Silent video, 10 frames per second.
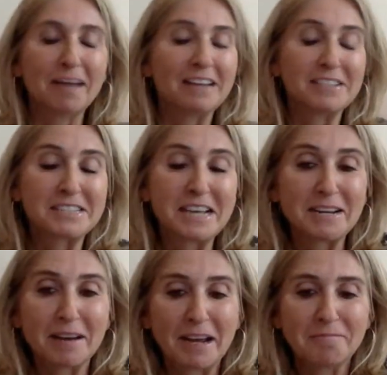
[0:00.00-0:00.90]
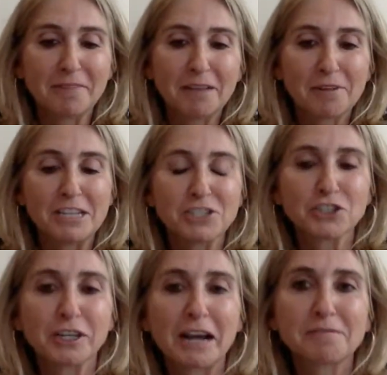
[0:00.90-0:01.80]
As I said, I'm
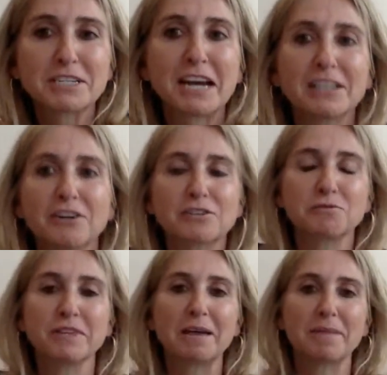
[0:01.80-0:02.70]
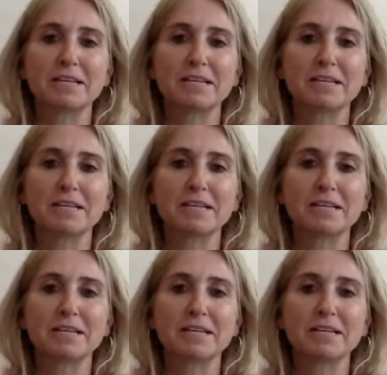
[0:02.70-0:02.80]
Rachel, and I was diagnosed with